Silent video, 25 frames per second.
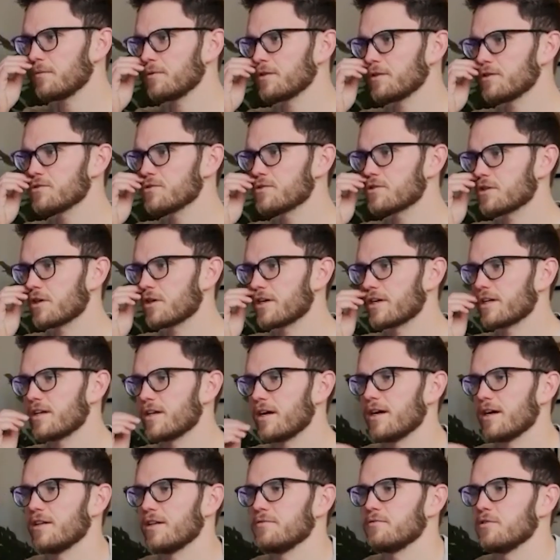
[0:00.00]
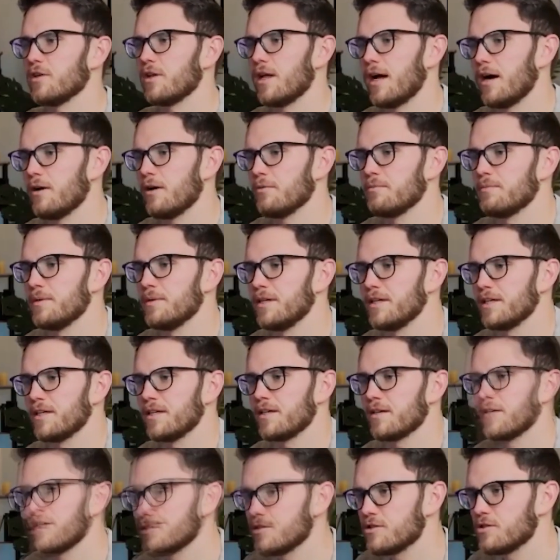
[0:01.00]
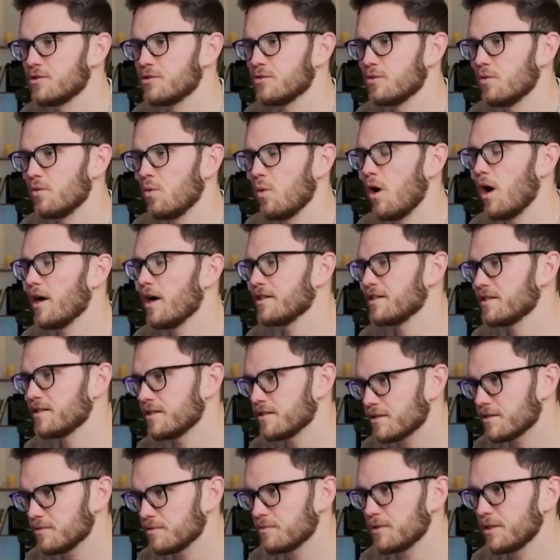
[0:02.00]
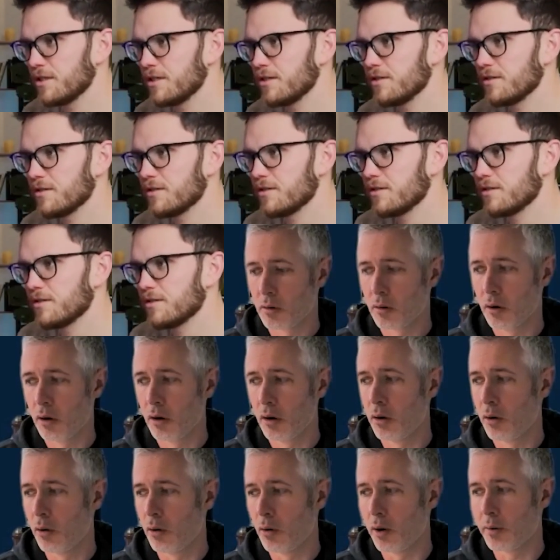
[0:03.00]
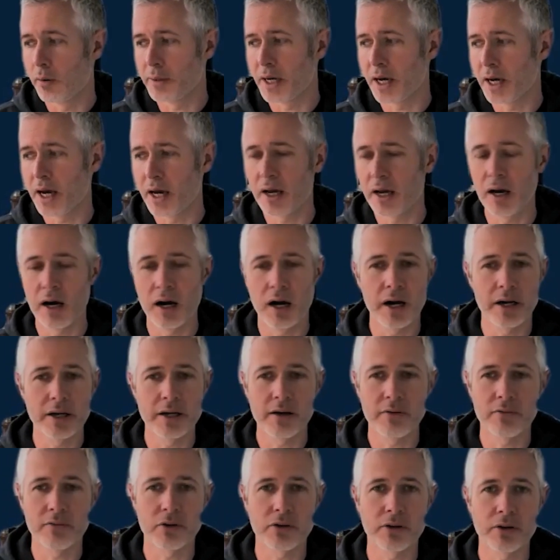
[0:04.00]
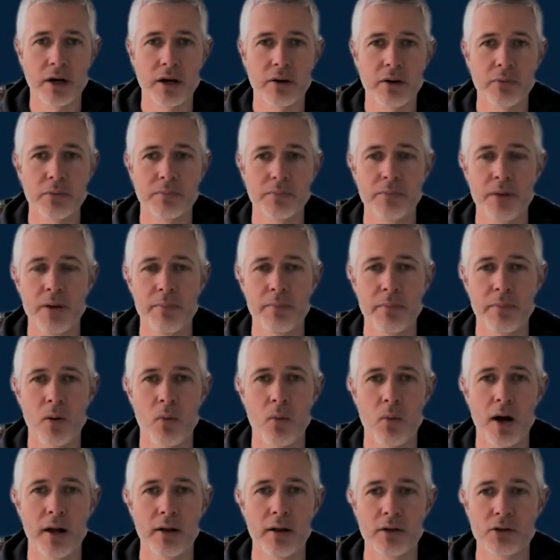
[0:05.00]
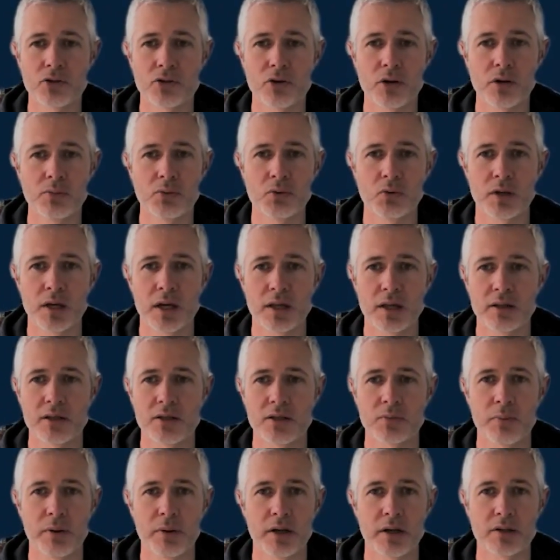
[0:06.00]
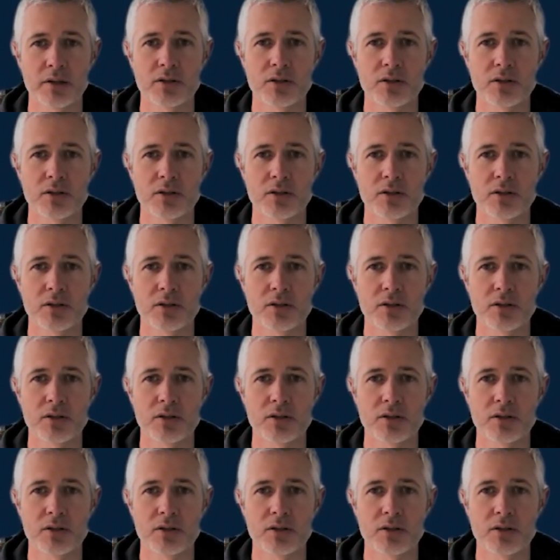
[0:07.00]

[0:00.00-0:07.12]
And when you started HighLevel, how big did you want it to be? Oh, I mean, I never thought it would, in my wildest dreams, would get this big.